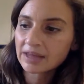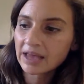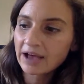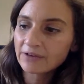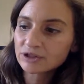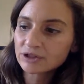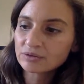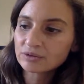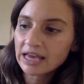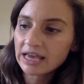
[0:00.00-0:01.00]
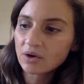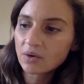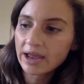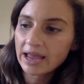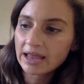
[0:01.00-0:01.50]
after you take
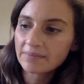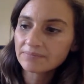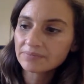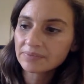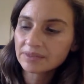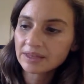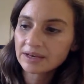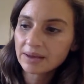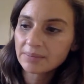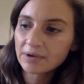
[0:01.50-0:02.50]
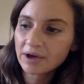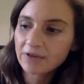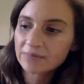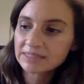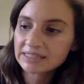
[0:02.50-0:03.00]
away the number
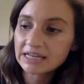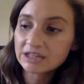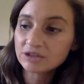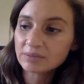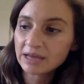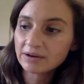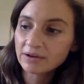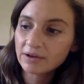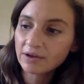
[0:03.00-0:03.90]
of mistakes you made